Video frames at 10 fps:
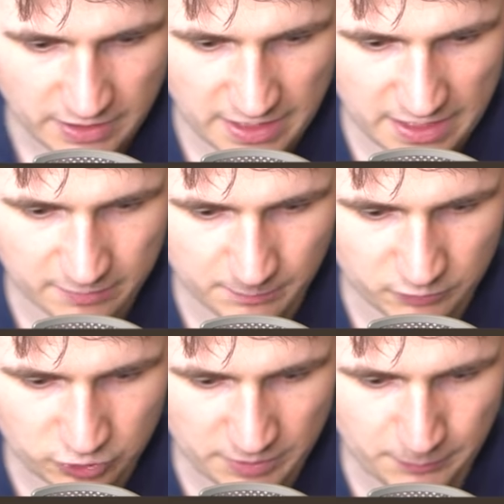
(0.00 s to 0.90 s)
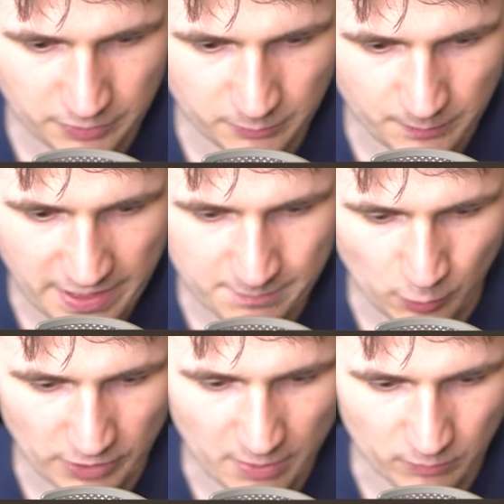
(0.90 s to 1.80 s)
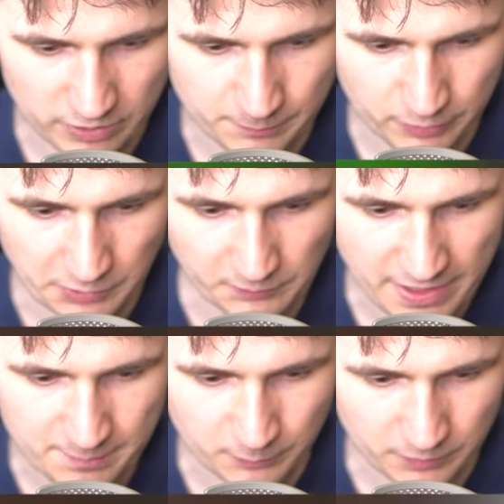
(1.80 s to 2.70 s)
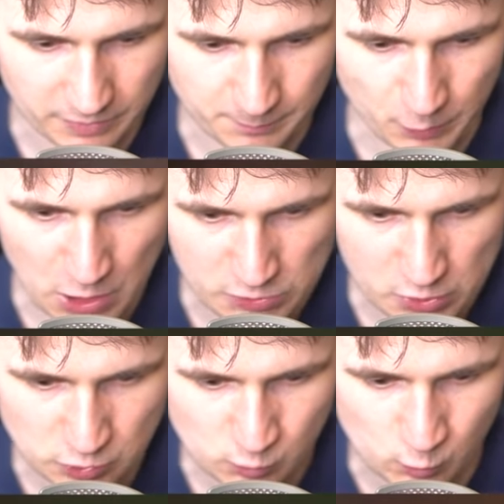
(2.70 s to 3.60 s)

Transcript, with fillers: And should I put a ramp? Oh, yeah, we're going to put on a ramp. We're going to put on those